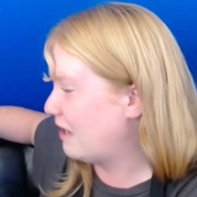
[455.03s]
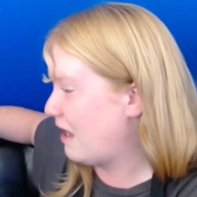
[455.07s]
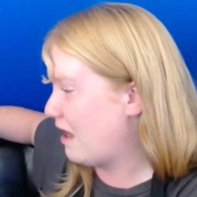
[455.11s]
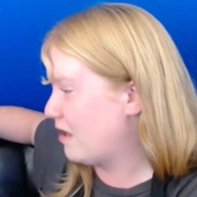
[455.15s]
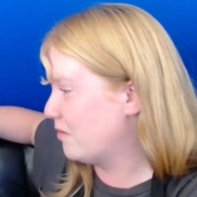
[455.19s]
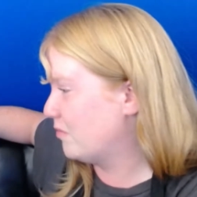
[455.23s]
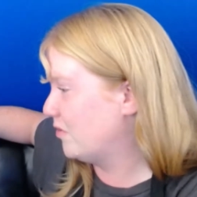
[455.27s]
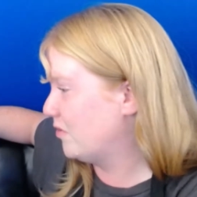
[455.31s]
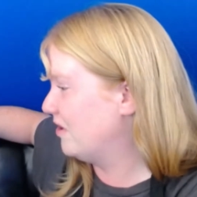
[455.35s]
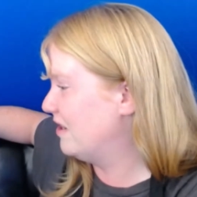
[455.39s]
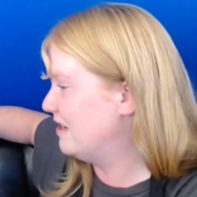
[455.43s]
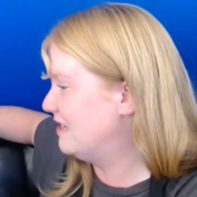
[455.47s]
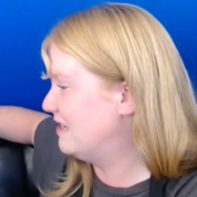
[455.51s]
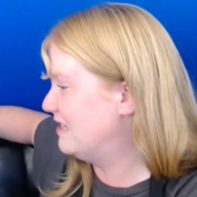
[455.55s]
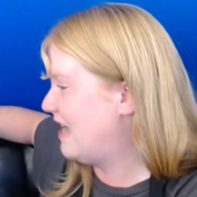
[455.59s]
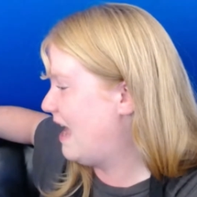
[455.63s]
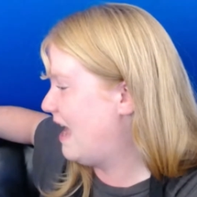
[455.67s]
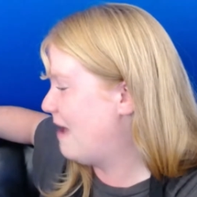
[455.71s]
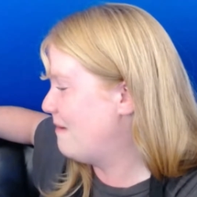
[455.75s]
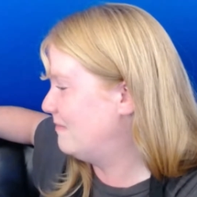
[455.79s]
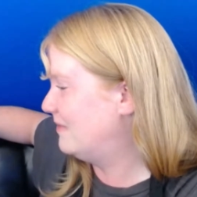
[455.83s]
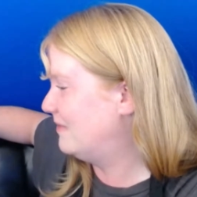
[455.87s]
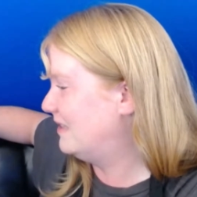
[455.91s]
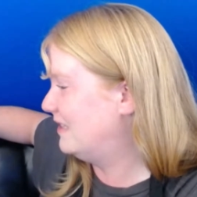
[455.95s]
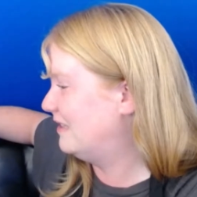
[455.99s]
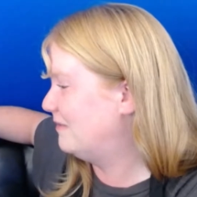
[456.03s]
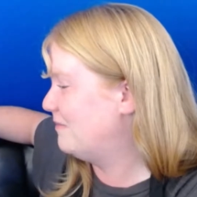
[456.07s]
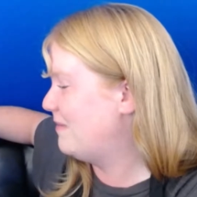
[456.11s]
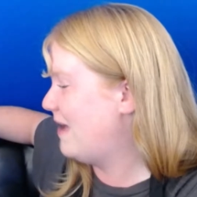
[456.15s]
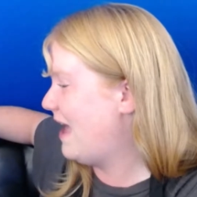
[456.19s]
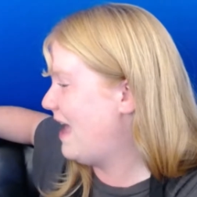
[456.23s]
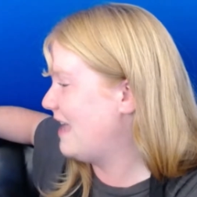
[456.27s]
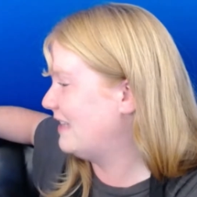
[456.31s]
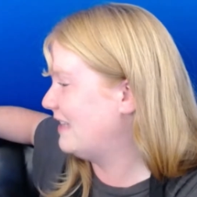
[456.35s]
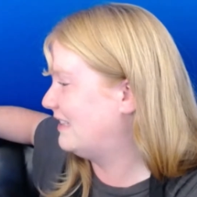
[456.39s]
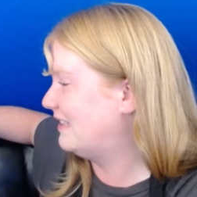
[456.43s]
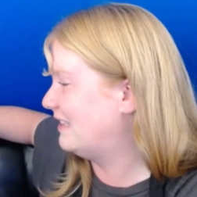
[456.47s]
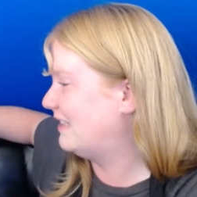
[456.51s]
Katamari
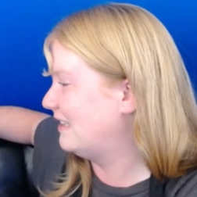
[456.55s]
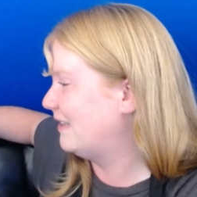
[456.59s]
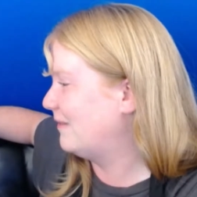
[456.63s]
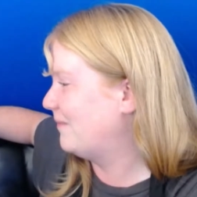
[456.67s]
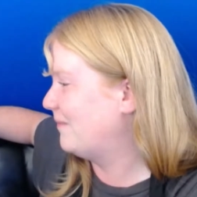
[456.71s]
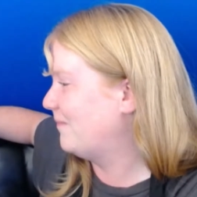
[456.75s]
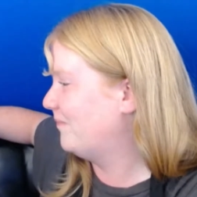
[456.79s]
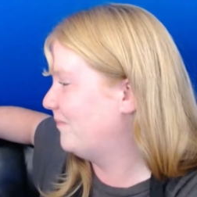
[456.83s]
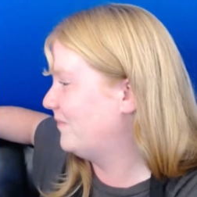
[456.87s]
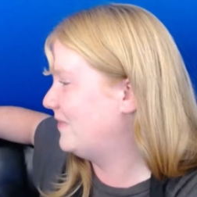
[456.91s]
Damacy,